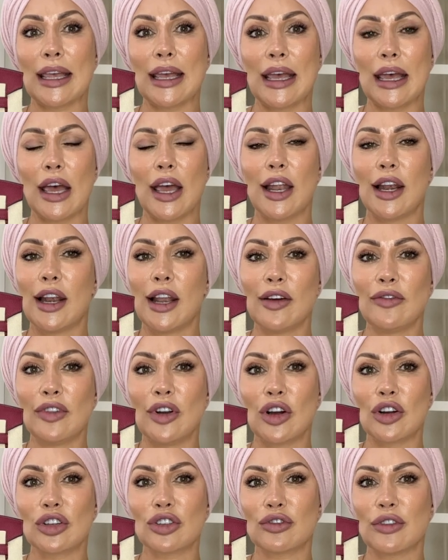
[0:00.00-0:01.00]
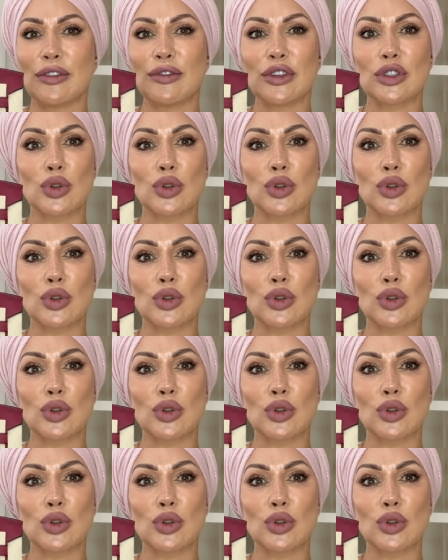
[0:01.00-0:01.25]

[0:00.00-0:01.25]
here at Love Luxury for